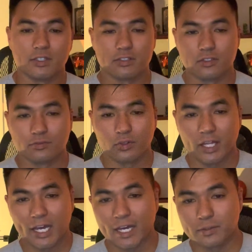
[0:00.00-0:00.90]
This is for the
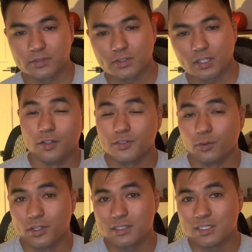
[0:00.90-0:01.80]
house. Also,
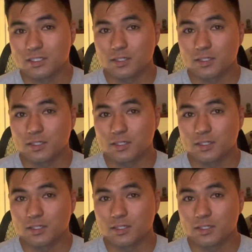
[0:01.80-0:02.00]
this is